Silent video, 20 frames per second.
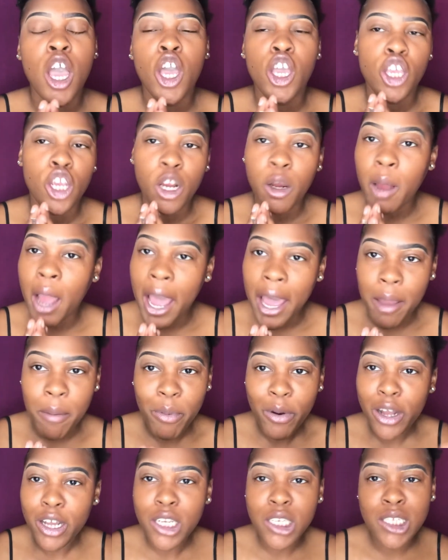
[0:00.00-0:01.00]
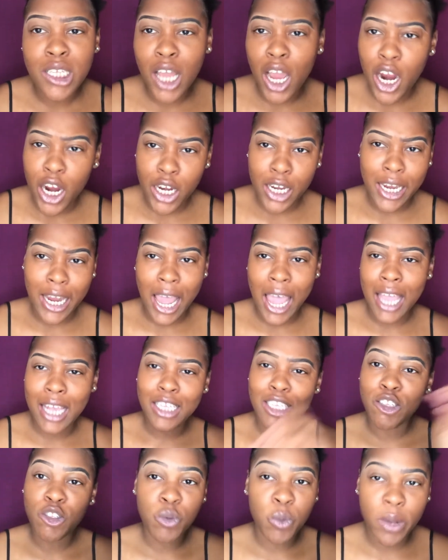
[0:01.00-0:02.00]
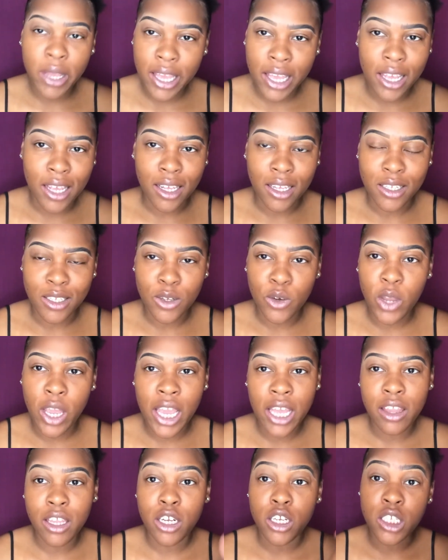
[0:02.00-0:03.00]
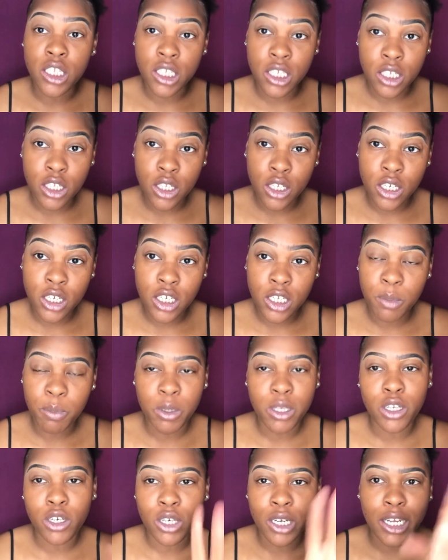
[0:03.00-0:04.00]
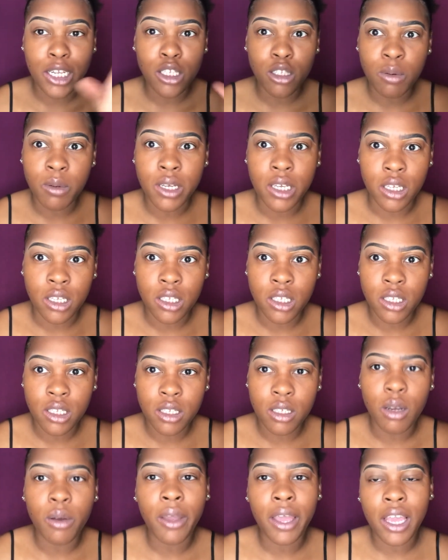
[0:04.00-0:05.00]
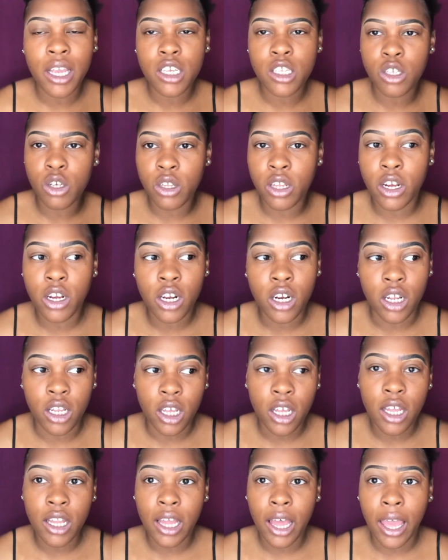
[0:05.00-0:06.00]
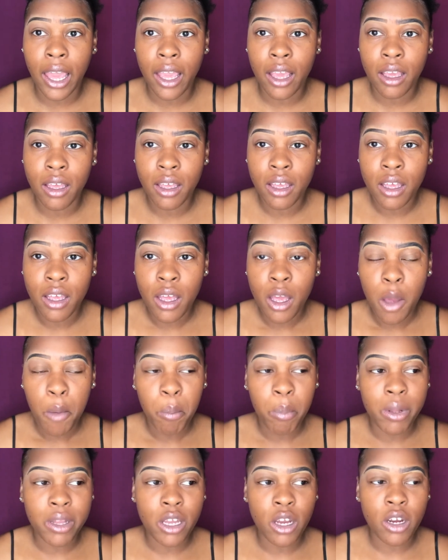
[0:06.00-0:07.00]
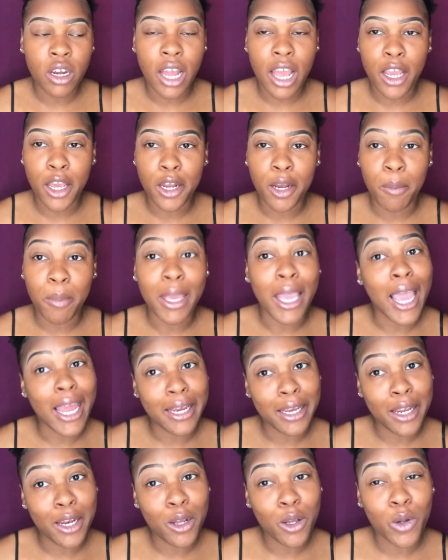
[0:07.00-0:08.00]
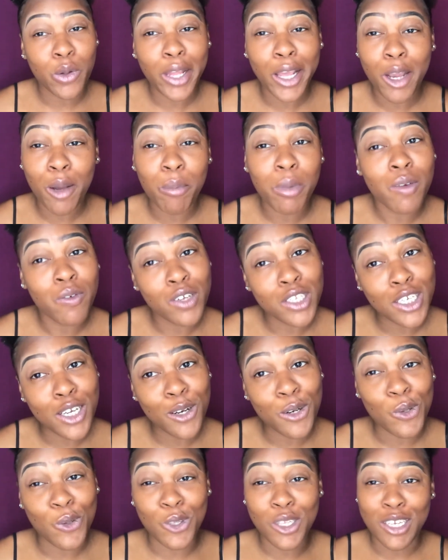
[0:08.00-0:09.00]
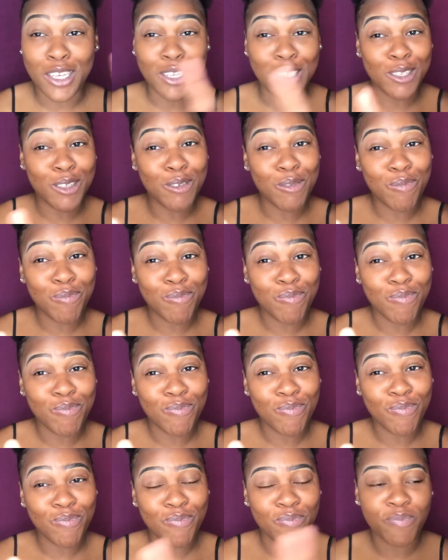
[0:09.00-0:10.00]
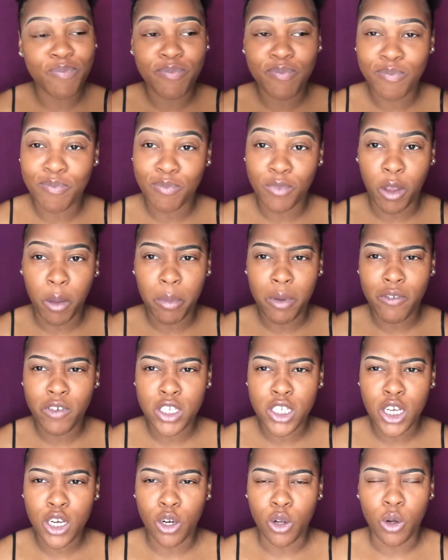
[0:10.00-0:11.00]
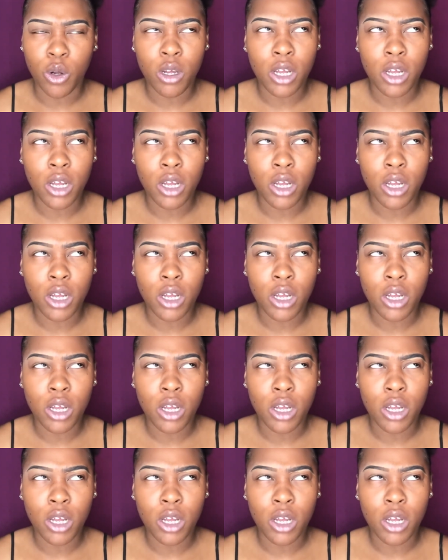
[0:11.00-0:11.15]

Your eyebrows are not twins, okay? They're sisters, but they're not twins, okay? So they're going to look alike, but they're not going to be identical. They're going to be fraternal, sis. They're going to be fraternal.